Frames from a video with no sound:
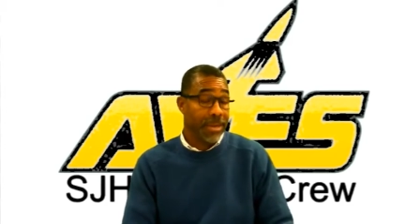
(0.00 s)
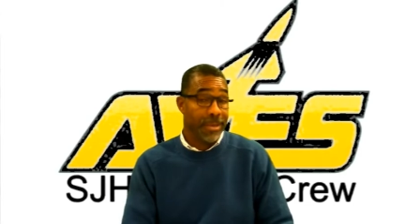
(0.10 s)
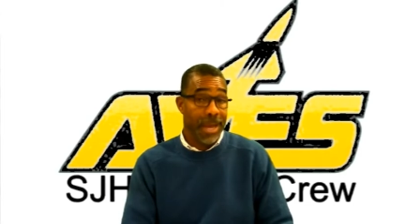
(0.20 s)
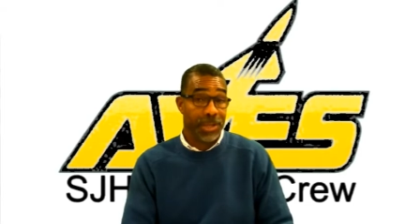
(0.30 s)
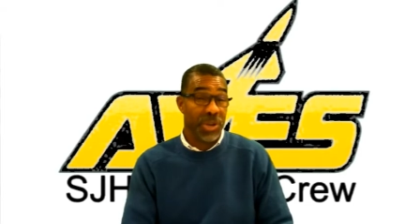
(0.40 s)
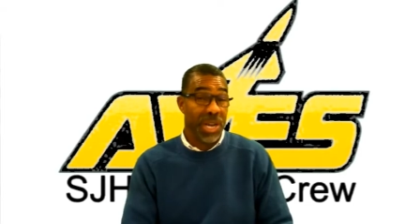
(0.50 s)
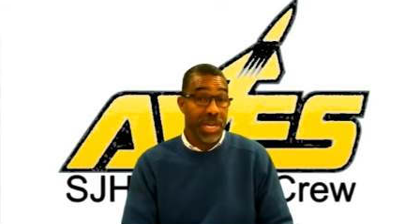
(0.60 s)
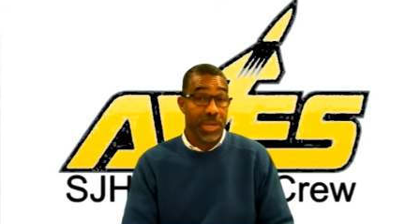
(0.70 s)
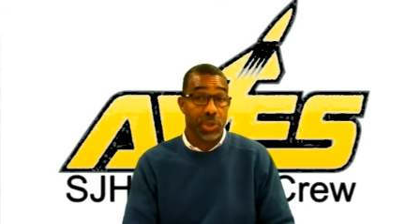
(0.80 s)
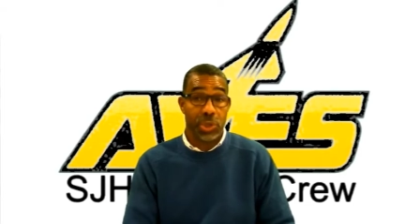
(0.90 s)
That's going
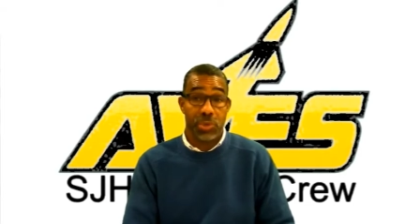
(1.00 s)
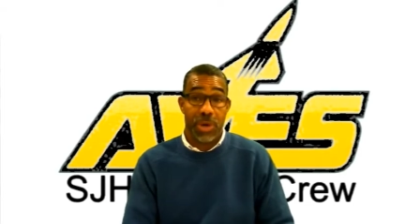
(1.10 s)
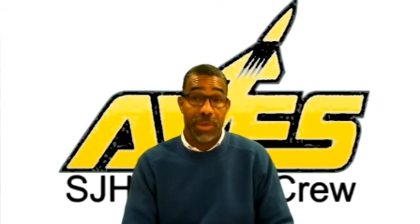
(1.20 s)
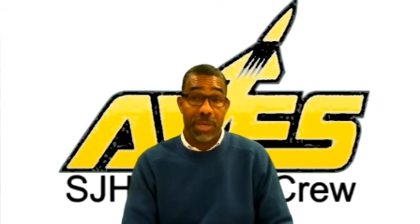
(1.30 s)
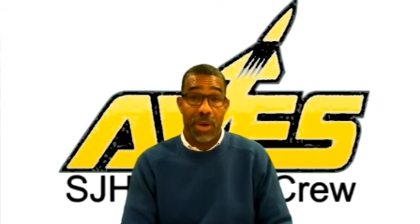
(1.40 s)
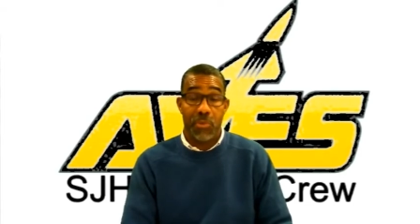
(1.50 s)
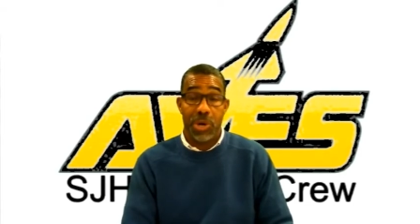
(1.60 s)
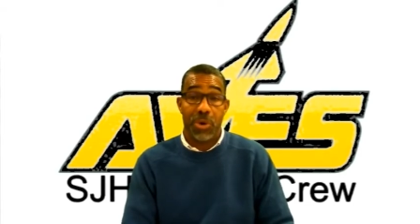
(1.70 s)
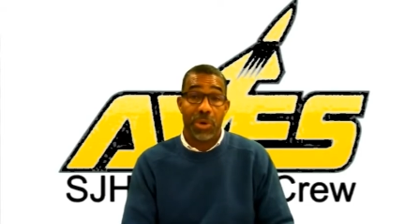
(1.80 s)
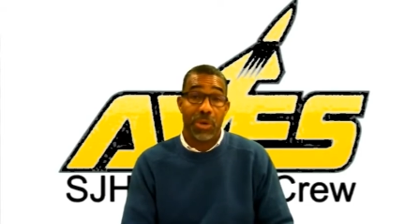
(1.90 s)
to end soon. I think that
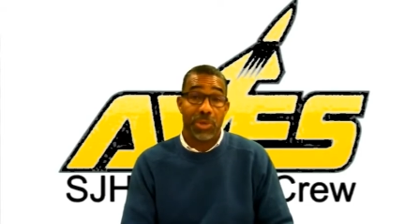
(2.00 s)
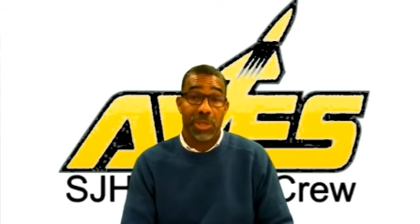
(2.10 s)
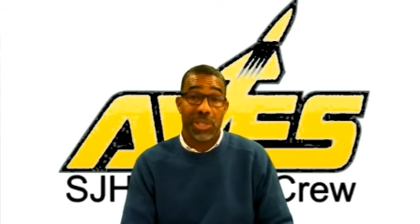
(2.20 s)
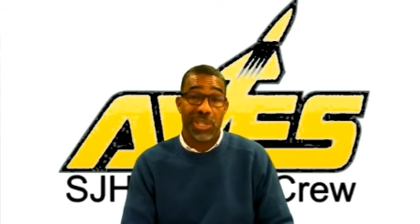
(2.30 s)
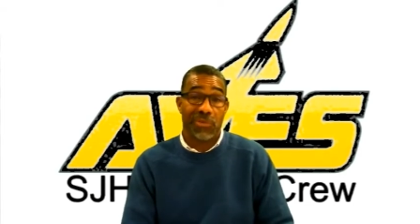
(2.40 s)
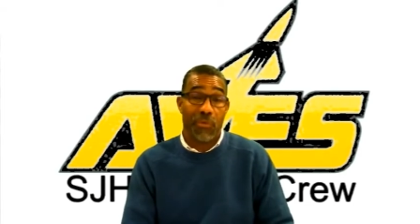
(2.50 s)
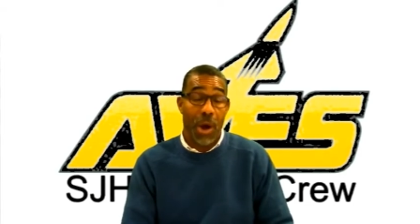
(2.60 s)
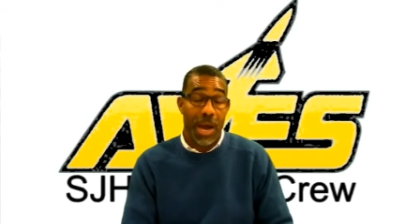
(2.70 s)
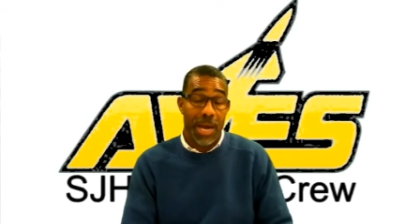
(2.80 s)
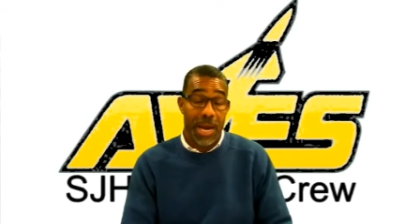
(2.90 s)
window closes this
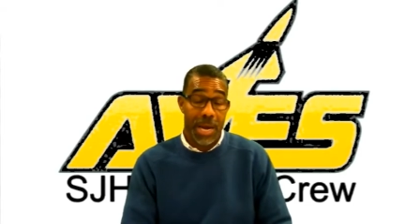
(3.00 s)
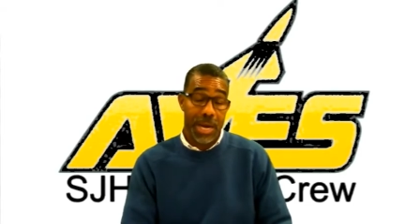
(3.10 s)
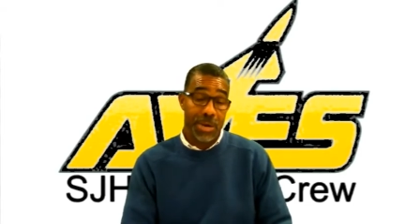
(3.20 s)
Friday.